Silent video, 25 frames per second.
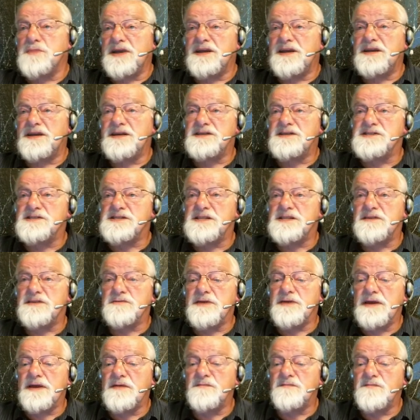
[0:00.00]
meetings.
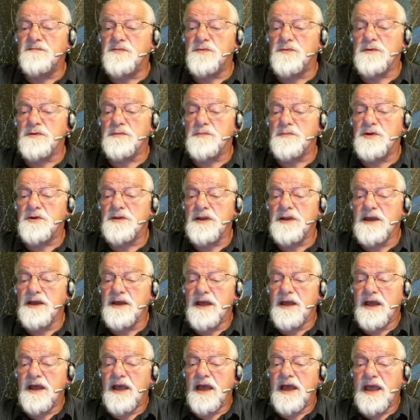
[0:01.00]
They're informal.
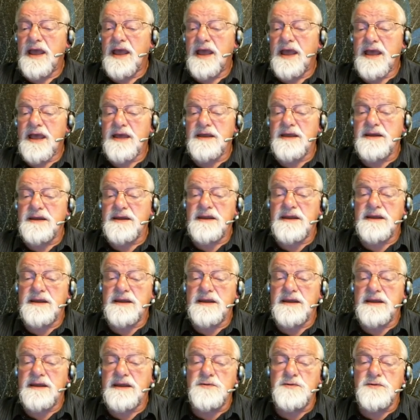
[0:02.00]
And
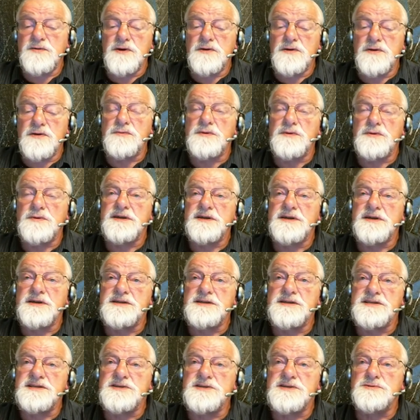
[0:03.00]
if you go on a
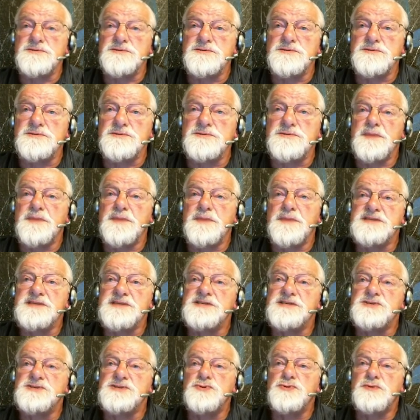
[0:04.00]
continual
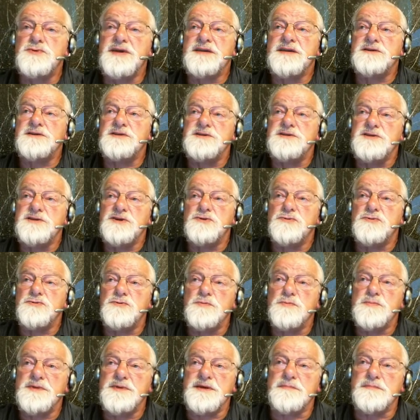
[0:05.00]
basis, you get to
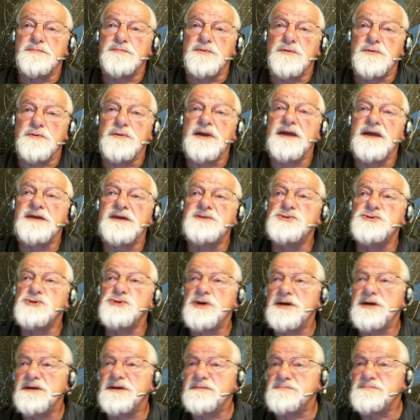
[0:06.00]
know people. And
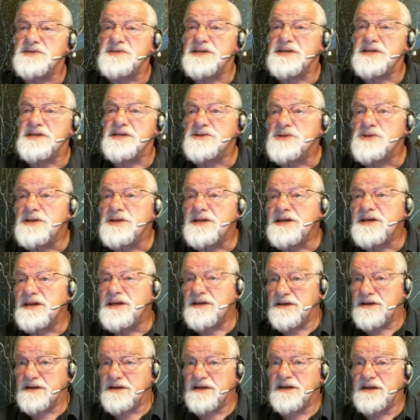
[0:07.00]
jobs actually
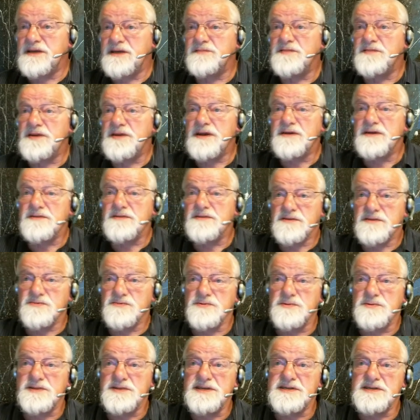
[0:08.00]
get given out
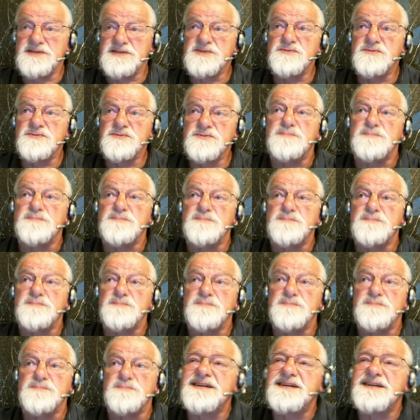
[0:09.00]
through these groups.
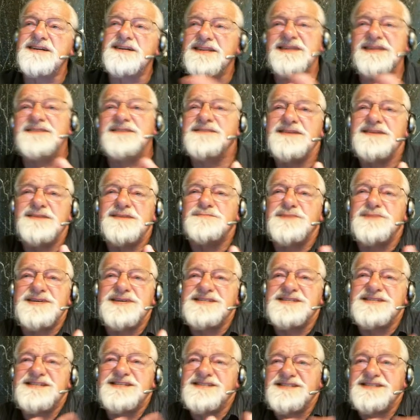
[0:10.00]
It's not like they're in the
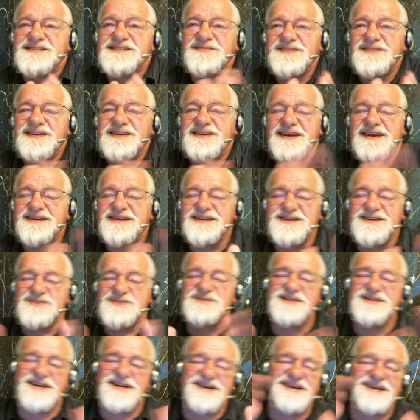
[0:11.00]
business of getting you
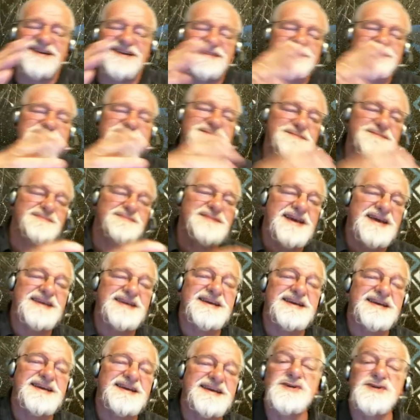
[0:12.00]
jobs or
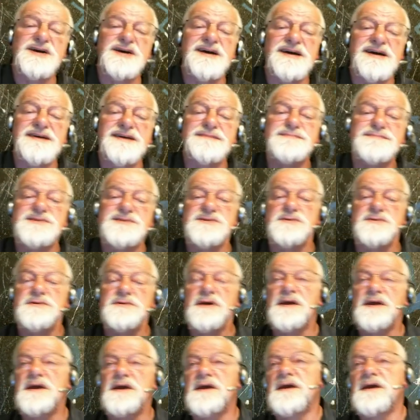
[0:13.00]
making jobs or.